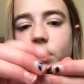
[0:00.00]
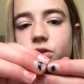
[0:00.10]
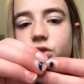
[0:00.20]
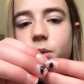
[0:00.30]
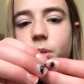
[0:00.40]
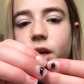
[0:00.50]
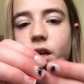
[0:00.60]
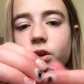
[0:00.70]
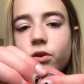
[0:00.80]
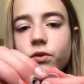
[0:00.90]
draping
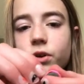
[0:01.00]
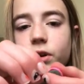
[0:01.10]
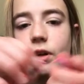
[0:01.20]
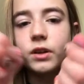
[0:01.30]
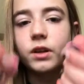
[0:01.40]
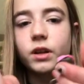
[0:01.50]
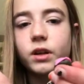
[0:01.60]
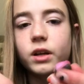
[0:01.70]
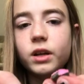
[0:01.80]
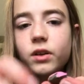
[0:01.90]
it over and
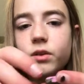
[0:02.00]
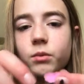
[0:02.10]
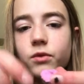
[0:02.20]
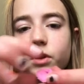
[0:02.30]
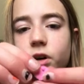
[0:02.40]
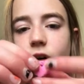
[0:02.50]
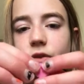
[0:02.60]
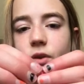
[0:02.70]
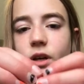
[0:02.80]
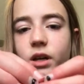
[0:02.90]
then cutting some of it
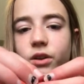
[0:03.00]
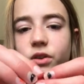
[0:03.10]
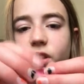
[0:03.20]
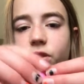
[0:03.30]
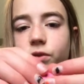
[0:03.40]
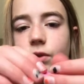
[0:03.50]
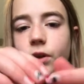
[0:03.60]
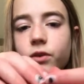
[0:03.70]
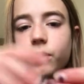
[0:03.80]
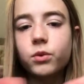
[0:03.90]
off so it kind of looks like the
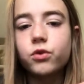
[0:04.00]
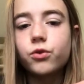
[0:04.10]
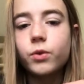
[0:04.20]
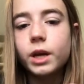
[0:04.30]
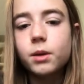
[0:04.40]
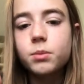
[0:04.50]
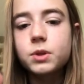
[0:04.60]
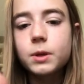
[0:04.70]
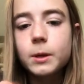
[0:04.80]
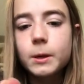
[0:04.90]
frosting was draped.